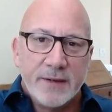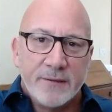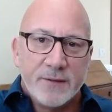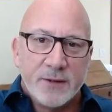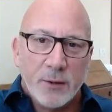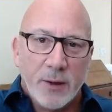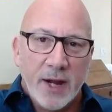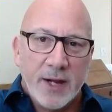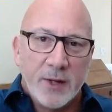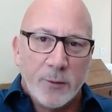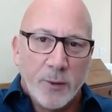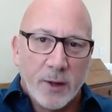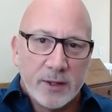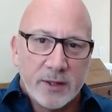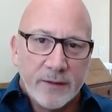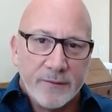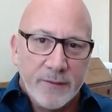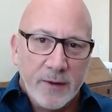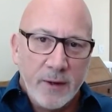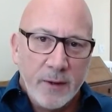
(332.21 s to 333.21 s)
of trying to work
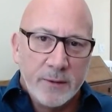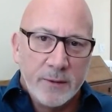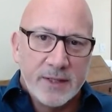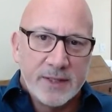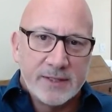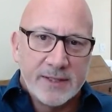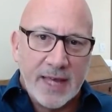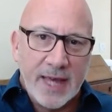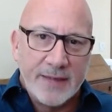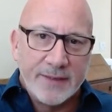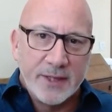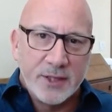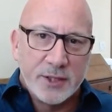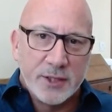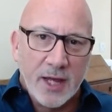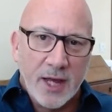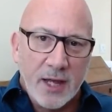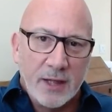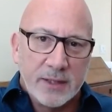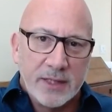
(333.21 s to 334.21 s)
the phone is that the
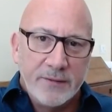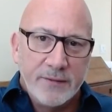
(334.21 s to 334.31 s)
child,